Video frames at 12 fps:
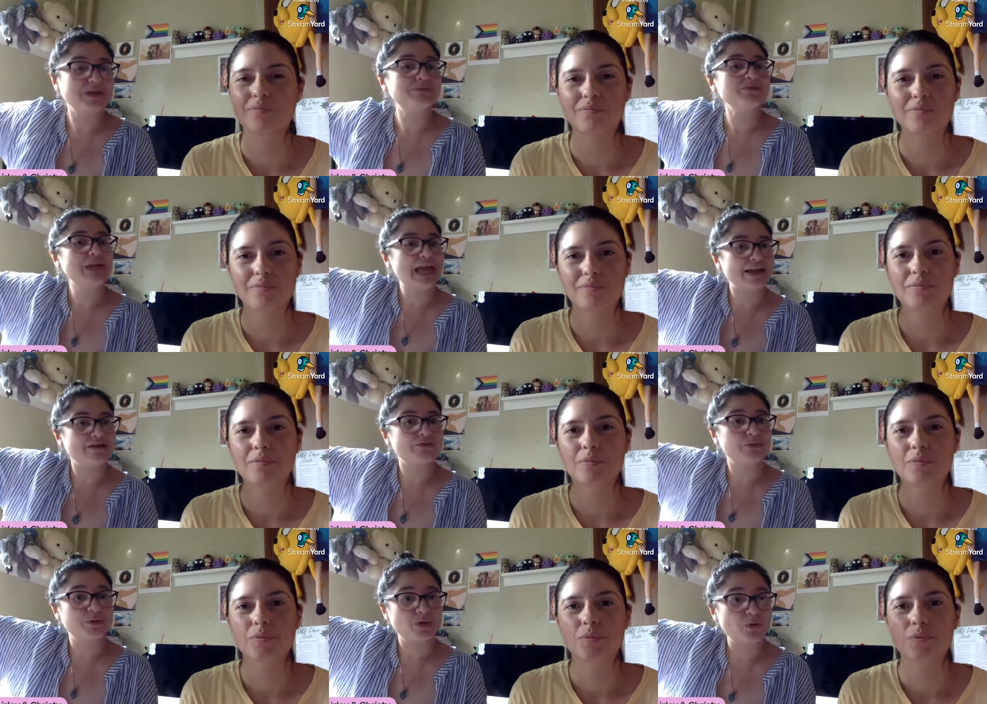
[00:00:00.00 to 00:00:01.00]
Speaker 1: people native
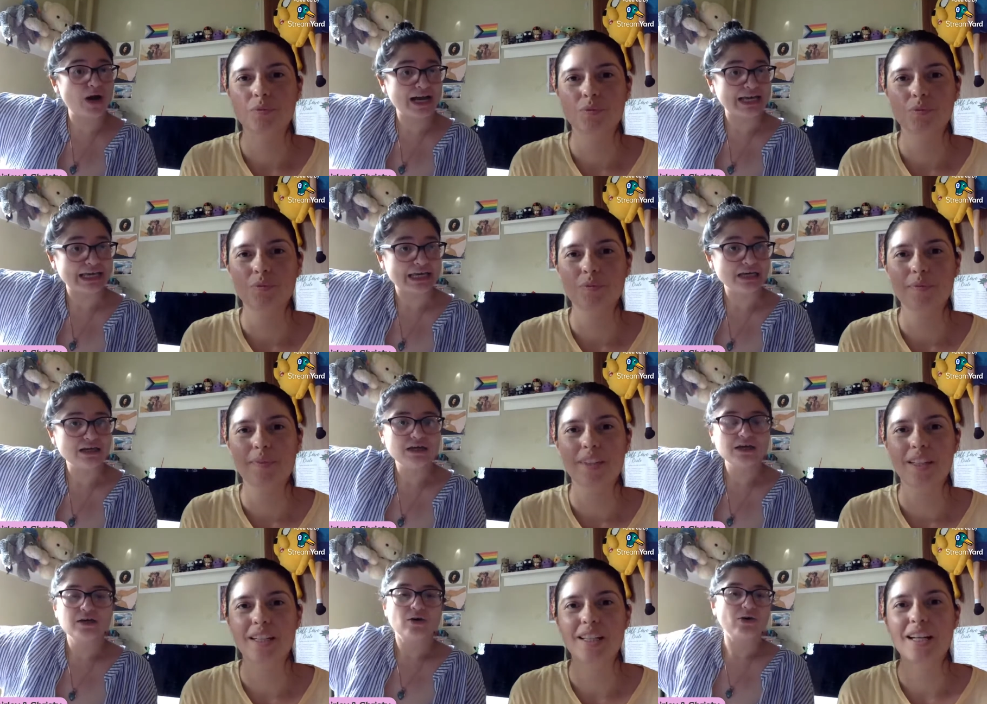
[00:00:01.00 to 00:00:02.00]
from Hawaii
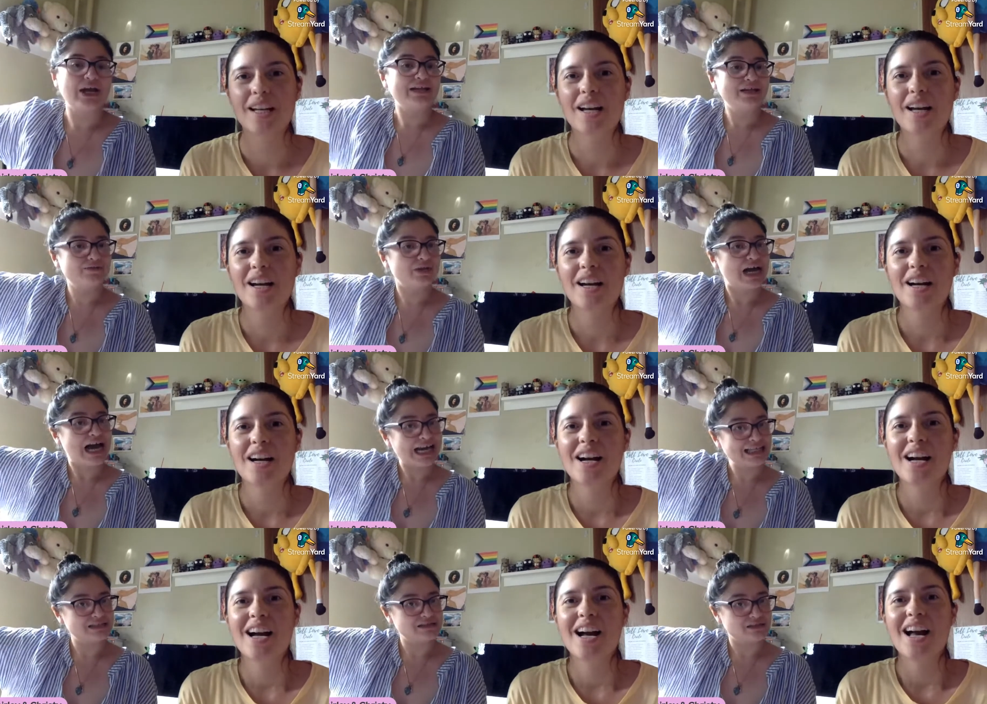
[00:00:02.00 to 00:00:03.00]
or any of the
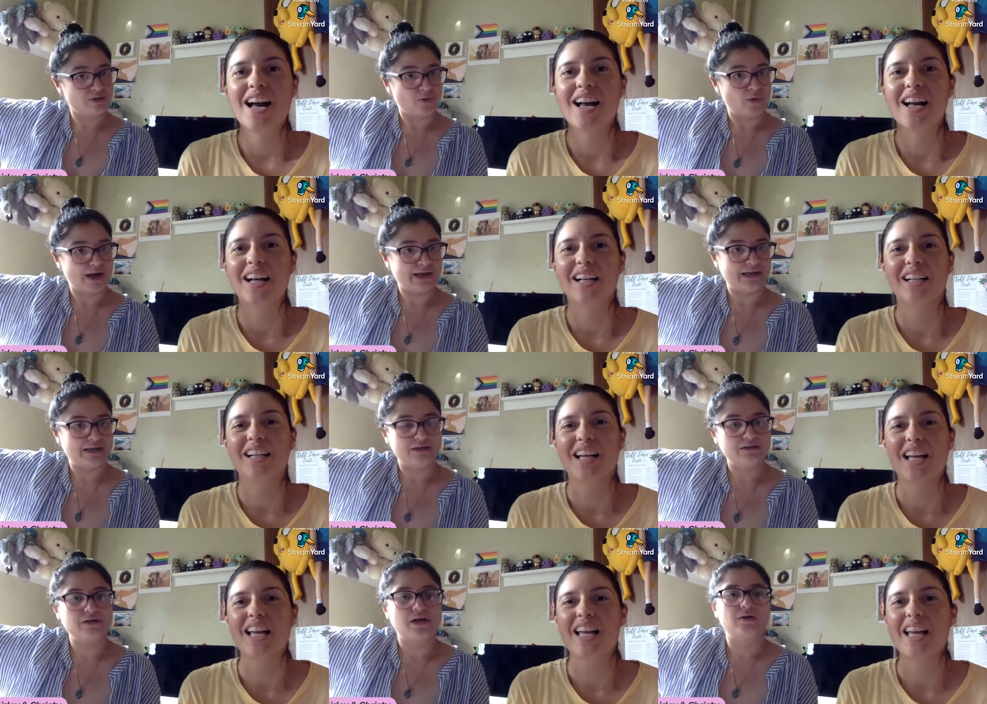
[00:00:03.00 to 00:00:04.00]
islands in Hawaii,
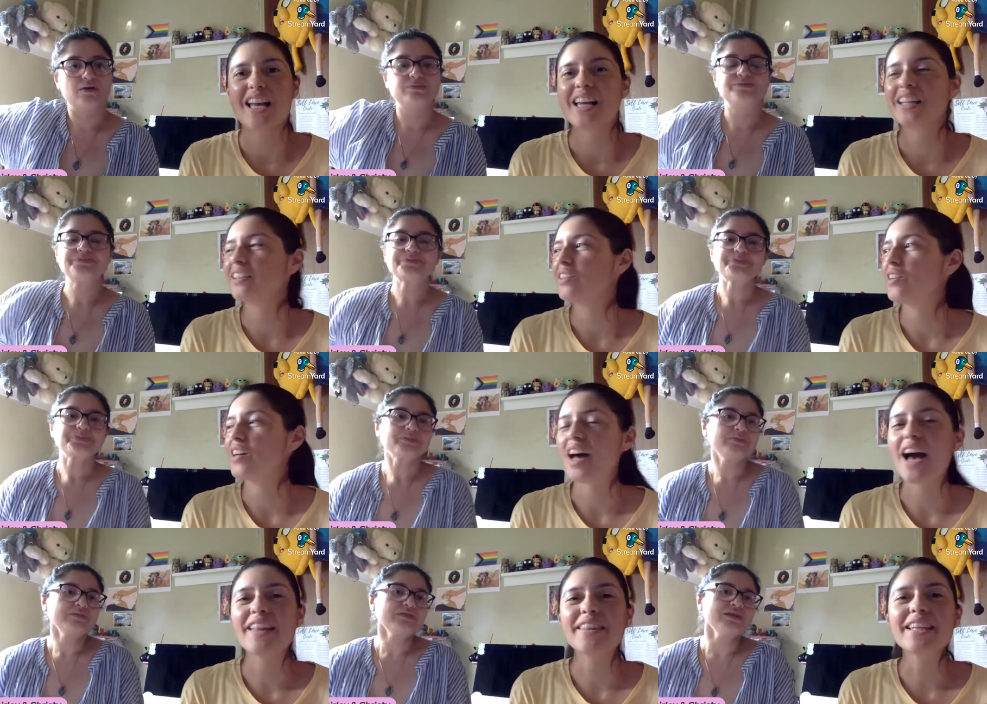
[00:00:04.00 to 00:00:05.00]
you know. And
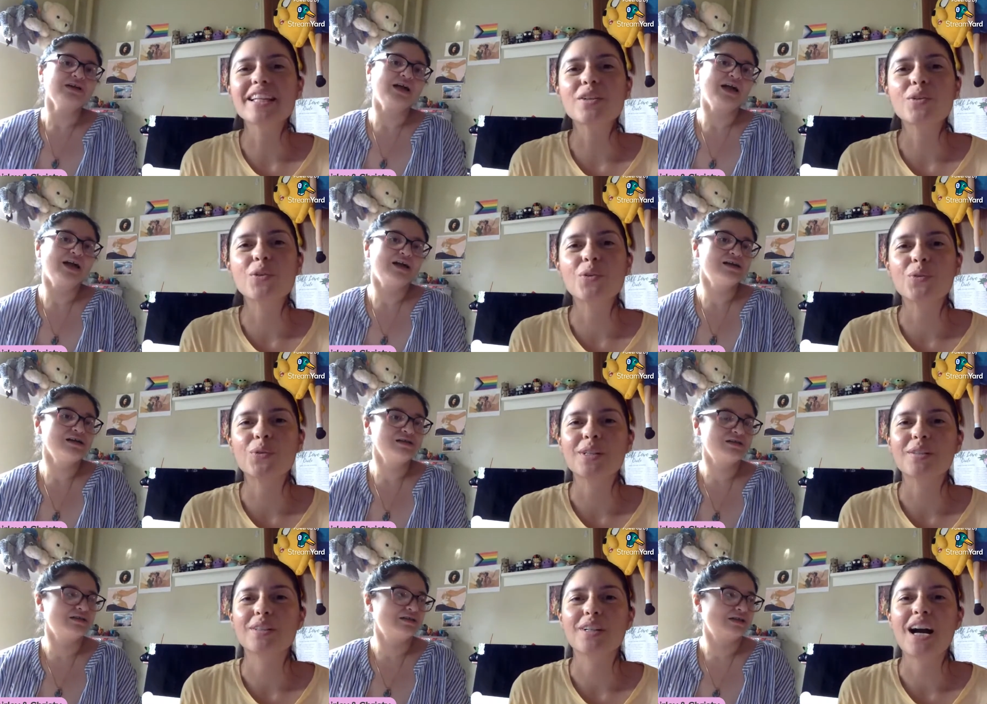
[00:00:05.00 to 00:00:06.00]
I think
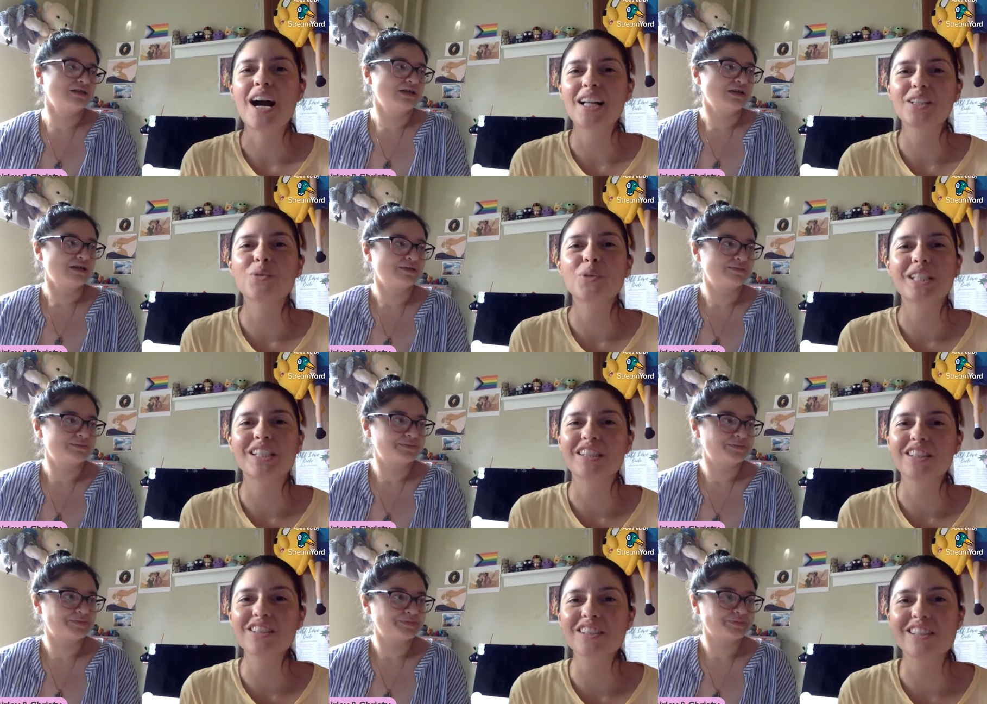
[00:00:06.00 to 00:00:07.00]
what
Speaker 2: Hollywood
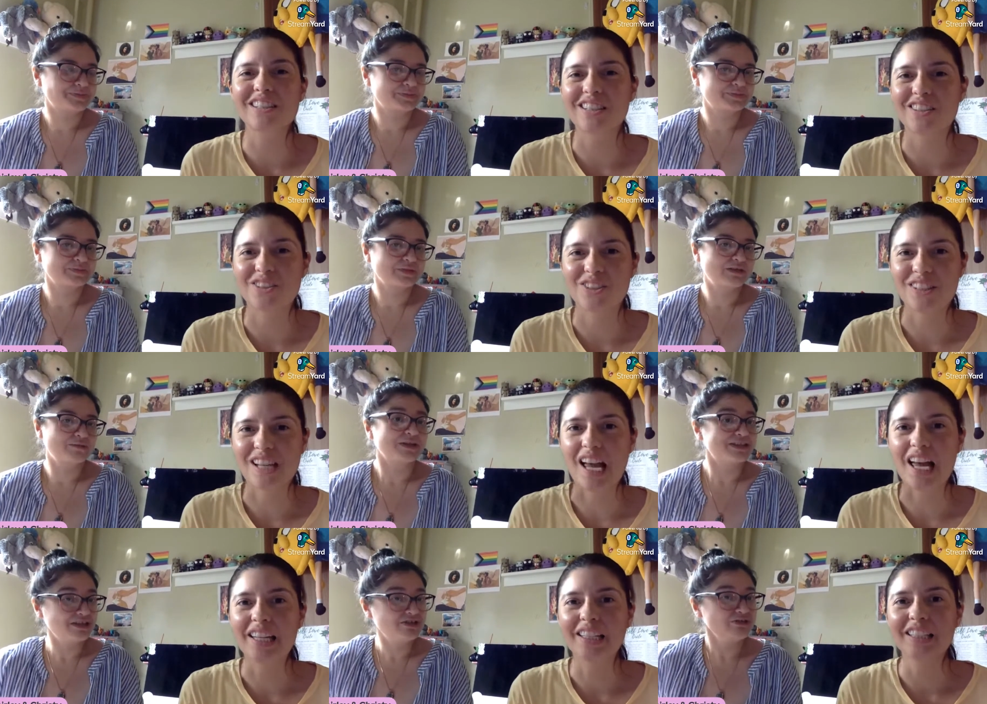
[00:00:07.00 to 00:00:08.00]
still doesn't understand.
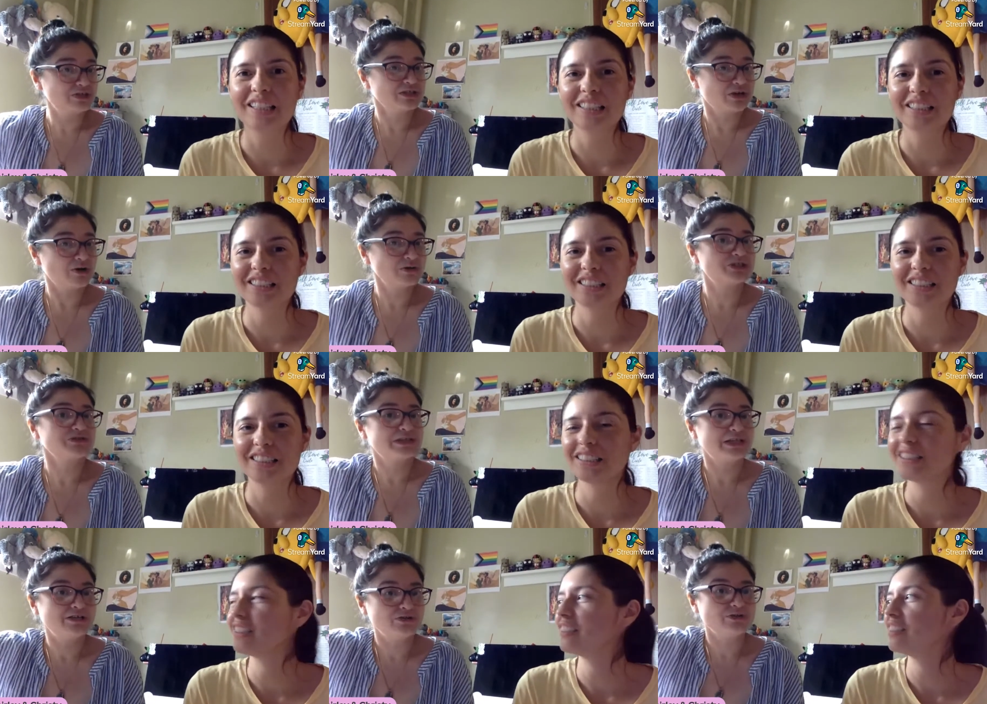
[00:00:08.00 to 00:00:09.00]
Speaker 1: But they use the culture
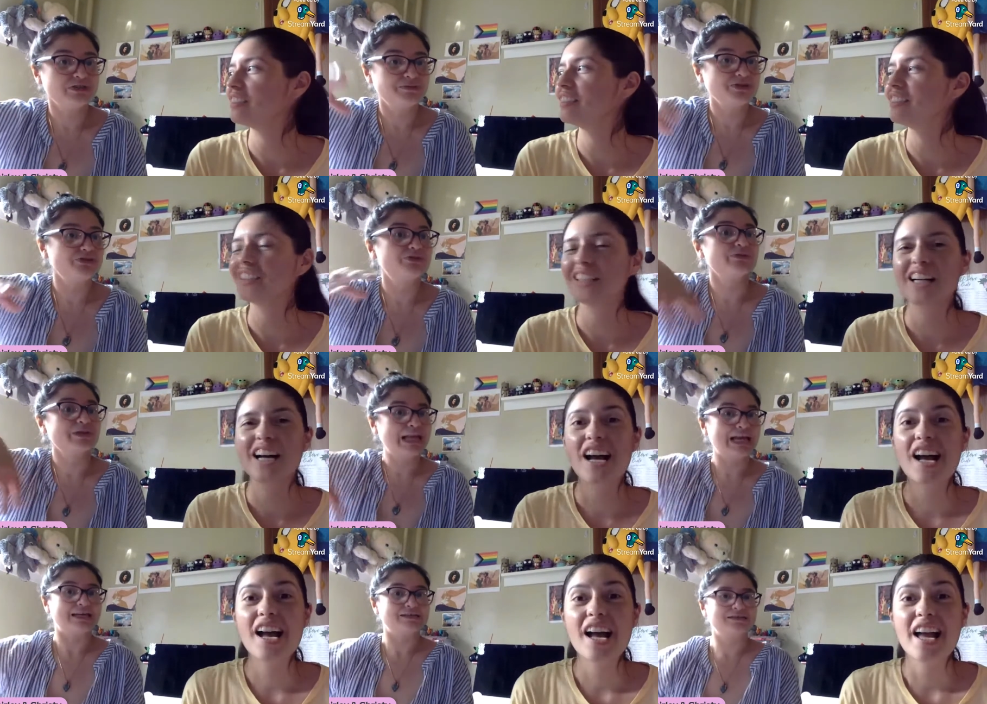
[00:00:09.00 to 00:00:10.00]
and they use the beautiful
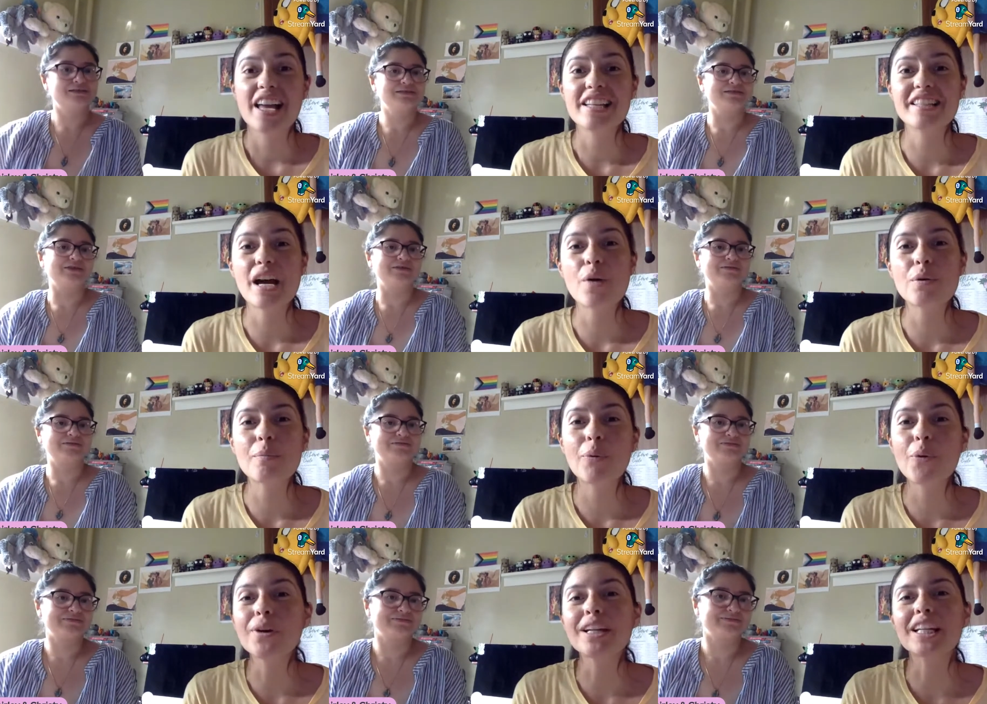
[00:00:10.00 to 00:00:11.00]
Speaker 2: lands. It's how
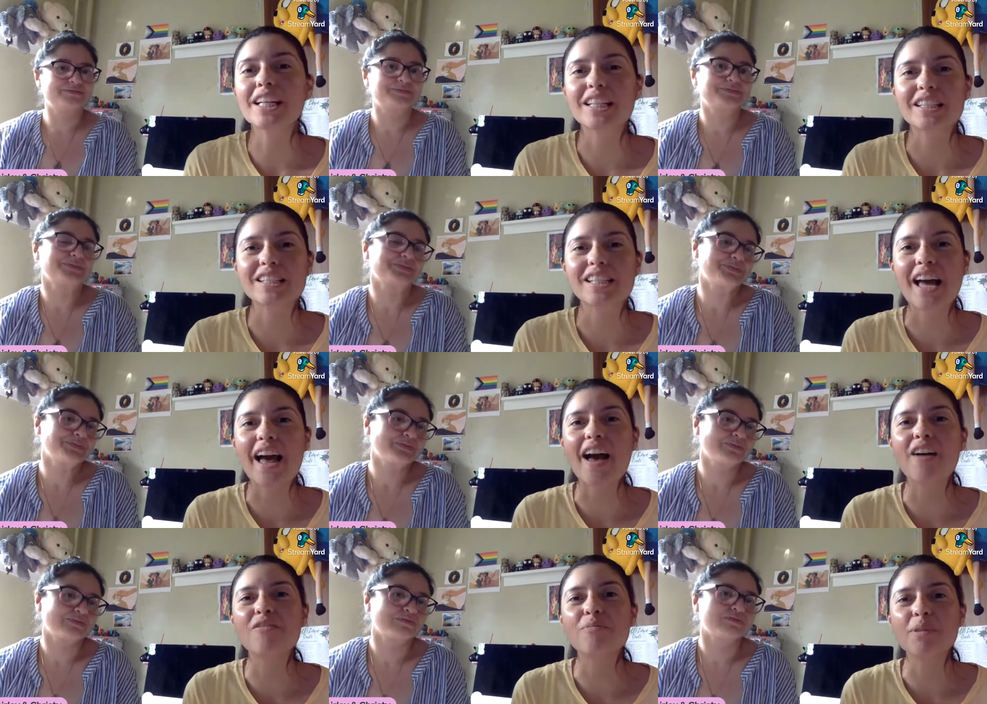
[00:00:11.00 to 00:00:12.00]
important it is to have